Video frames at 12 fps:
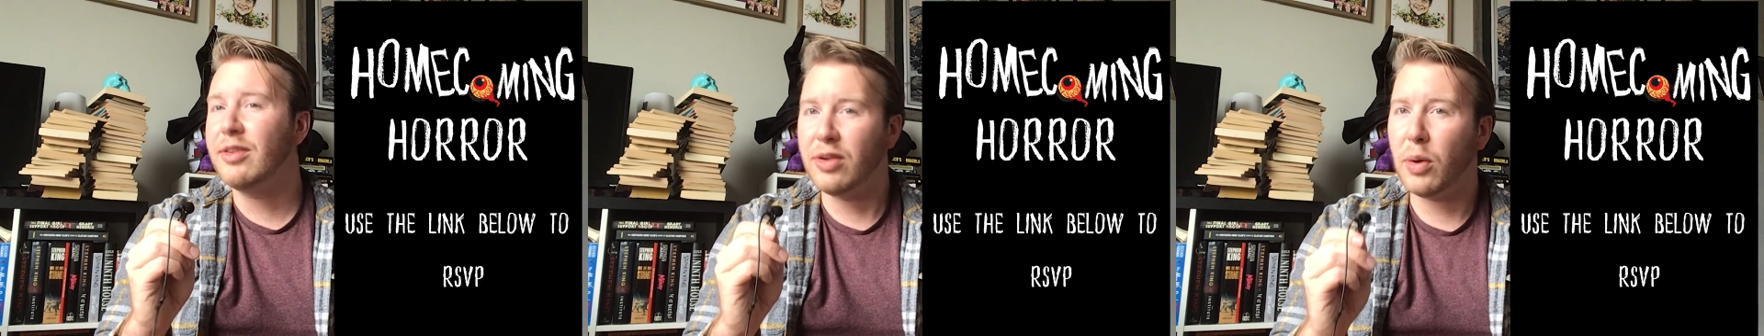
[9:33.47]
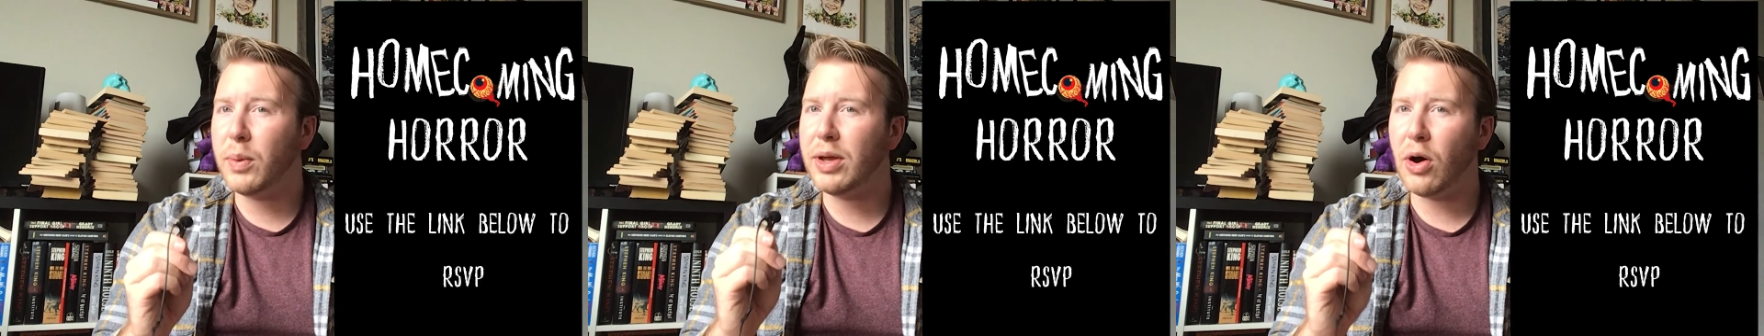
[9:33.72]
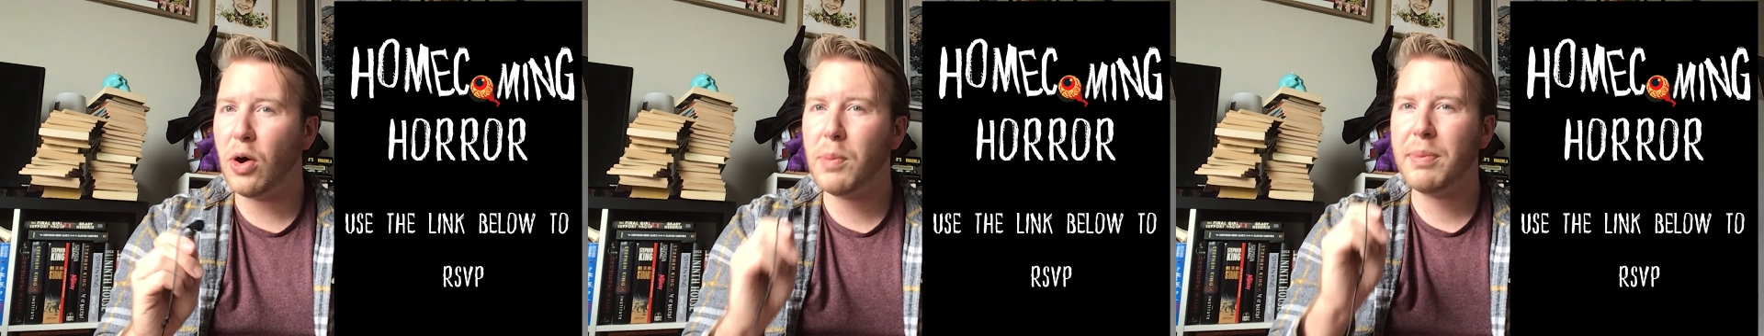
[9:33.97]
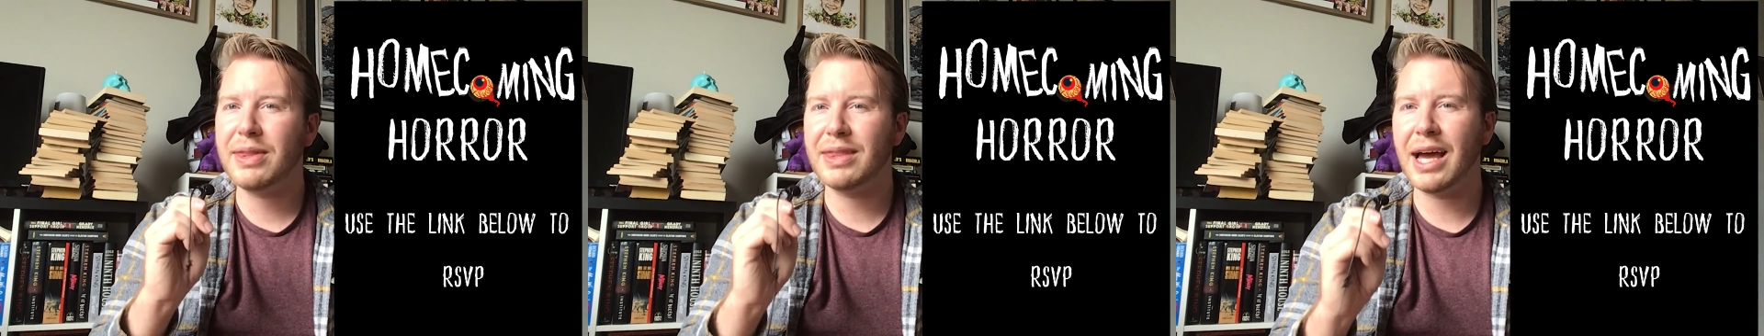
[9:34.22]
So we
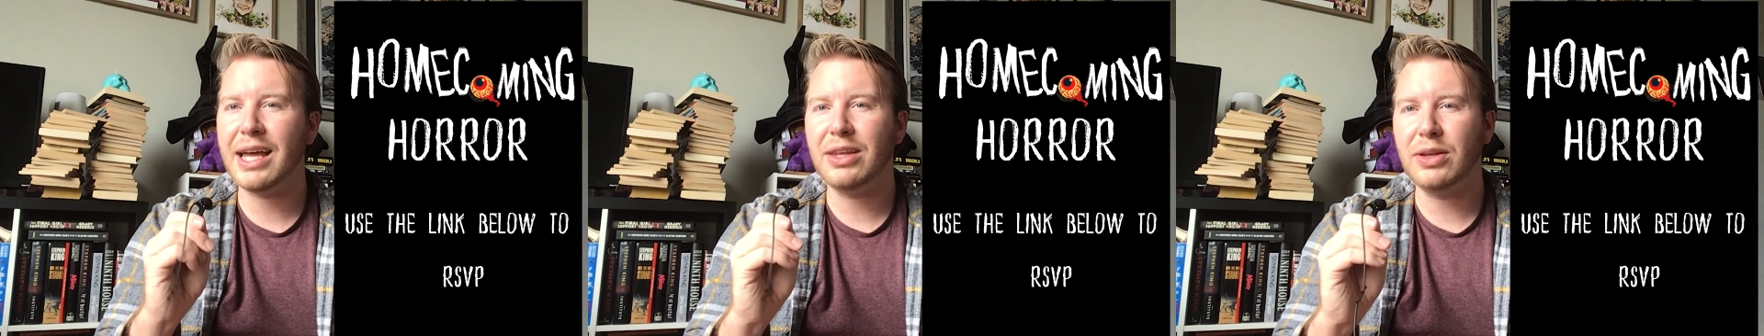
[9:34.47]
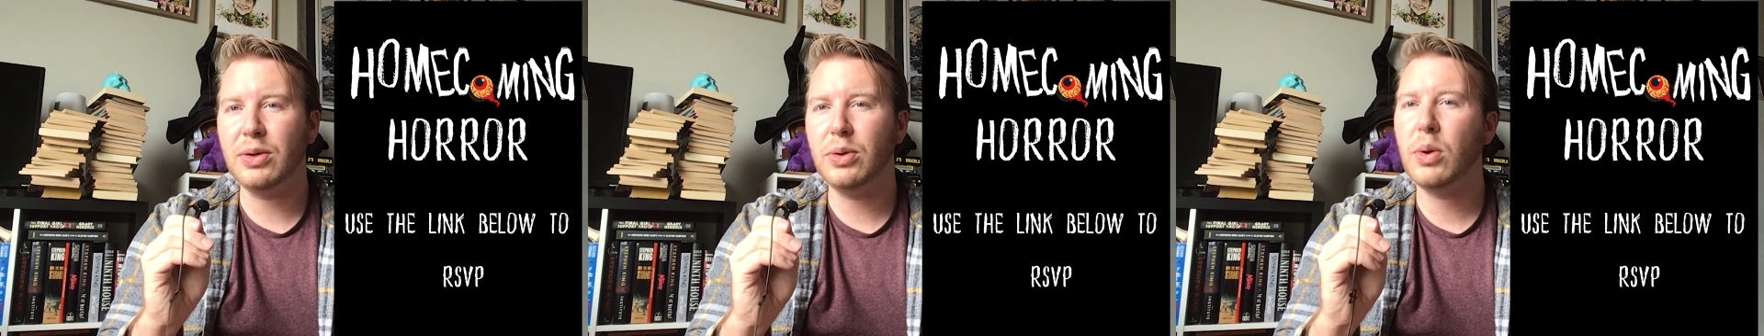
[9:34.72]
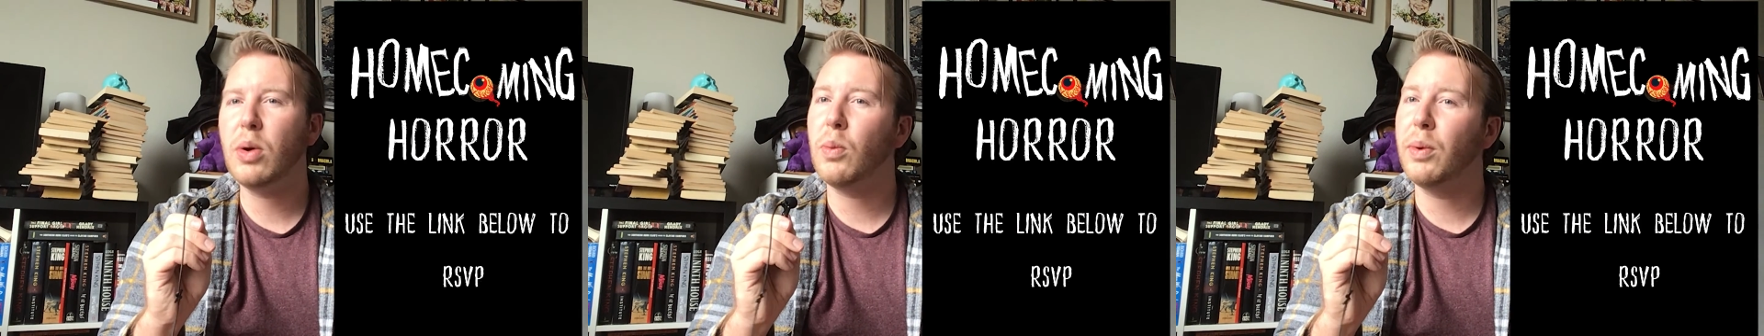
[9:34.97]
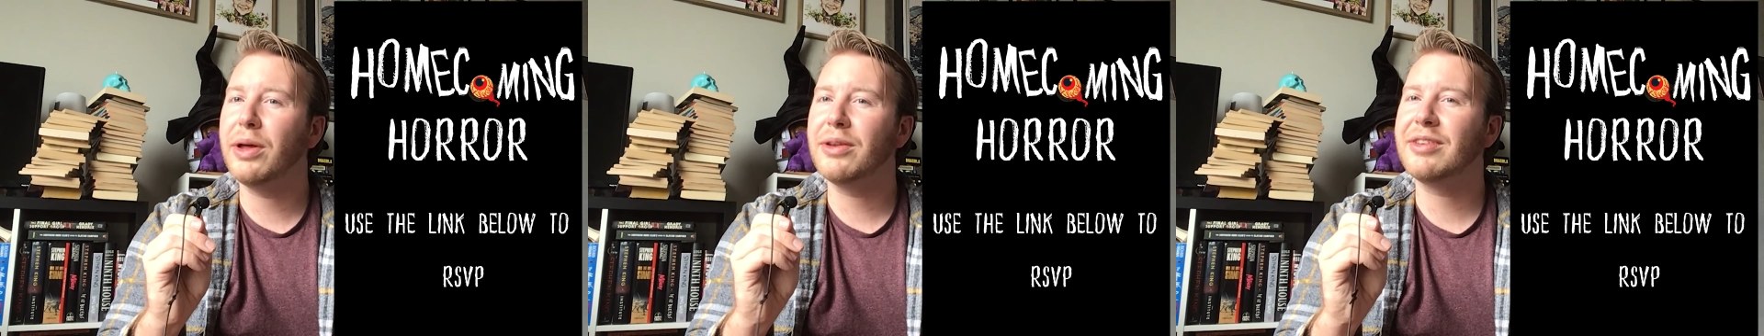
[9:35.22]
hope that you
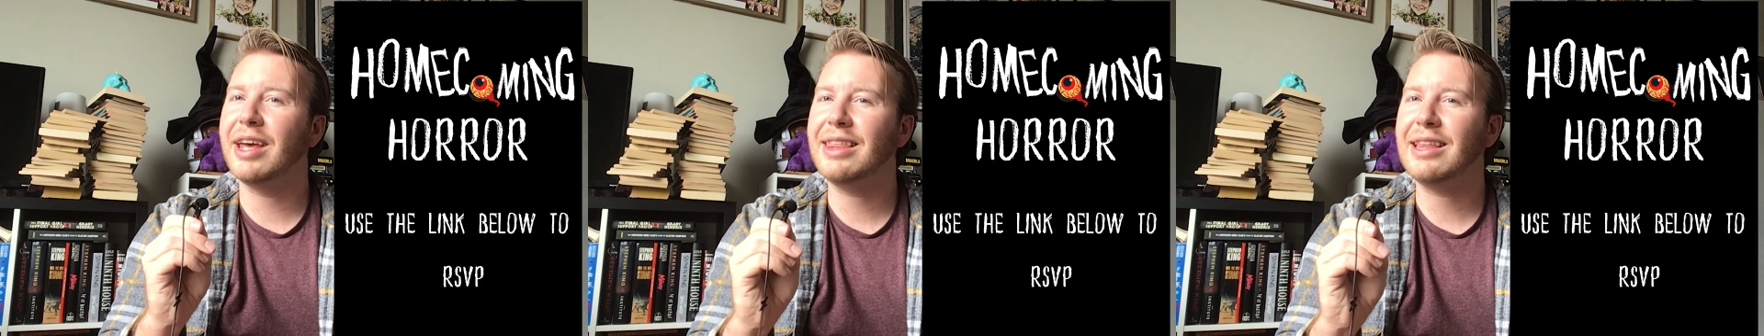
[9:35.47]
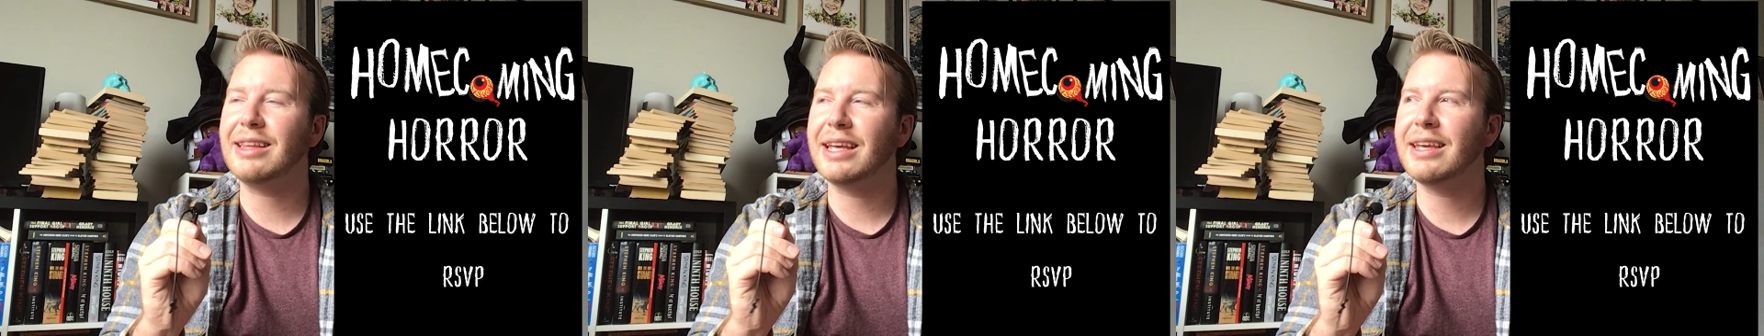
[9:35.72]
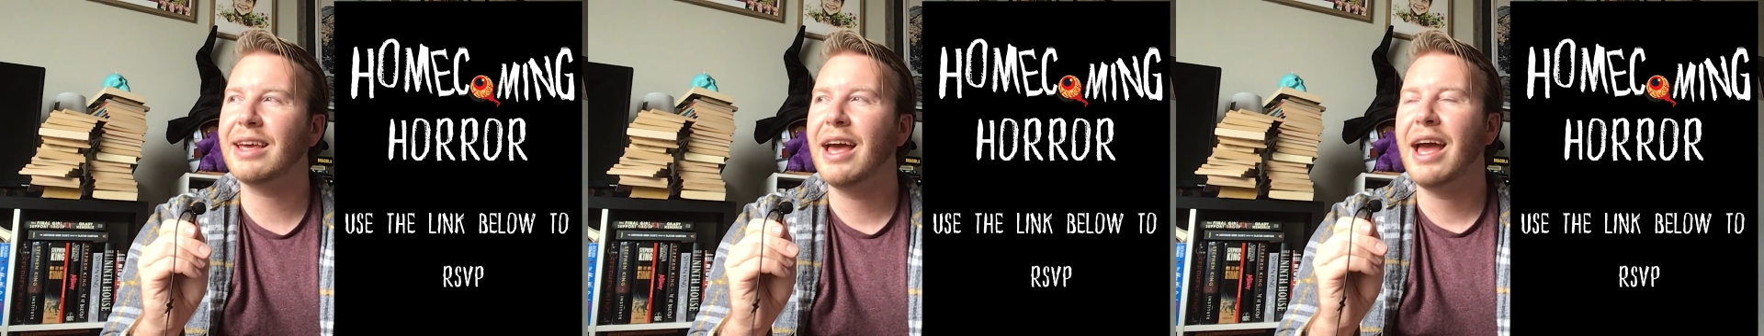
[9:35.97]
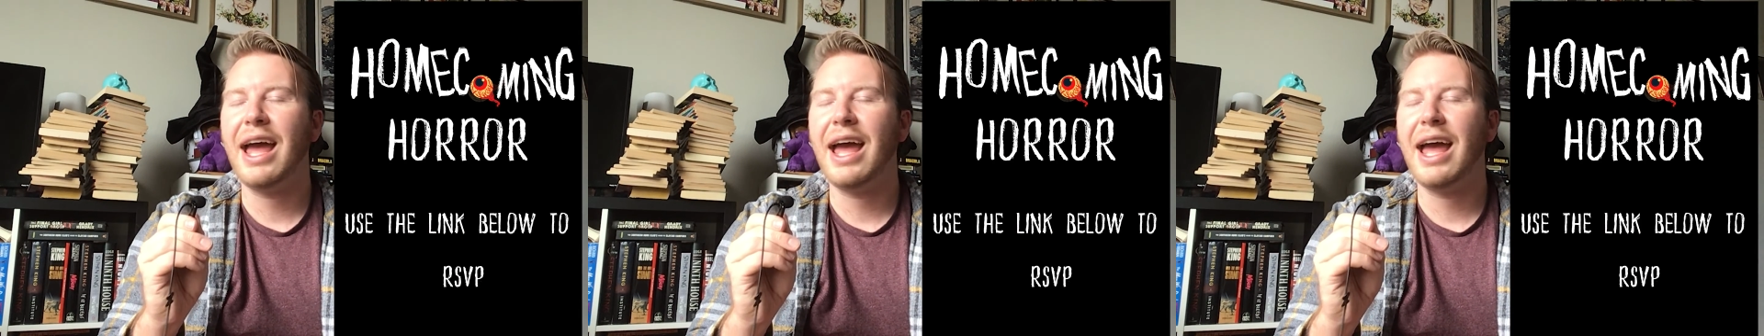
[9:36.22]
will take the link